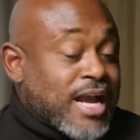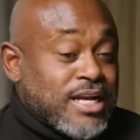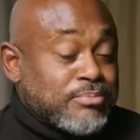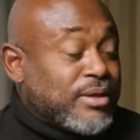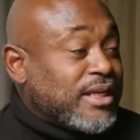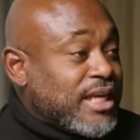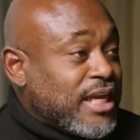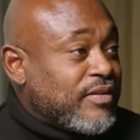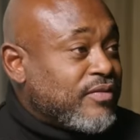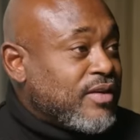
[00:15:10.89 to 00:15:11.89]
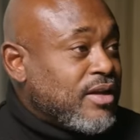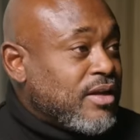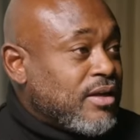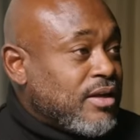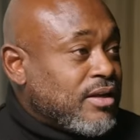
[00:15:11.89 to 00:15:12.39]
I couldn't believe
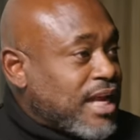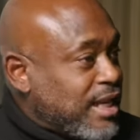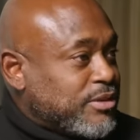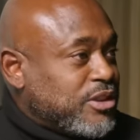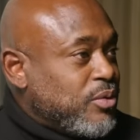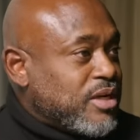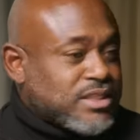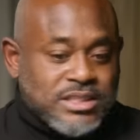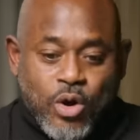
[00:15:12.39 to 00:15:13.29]
that he was doing this.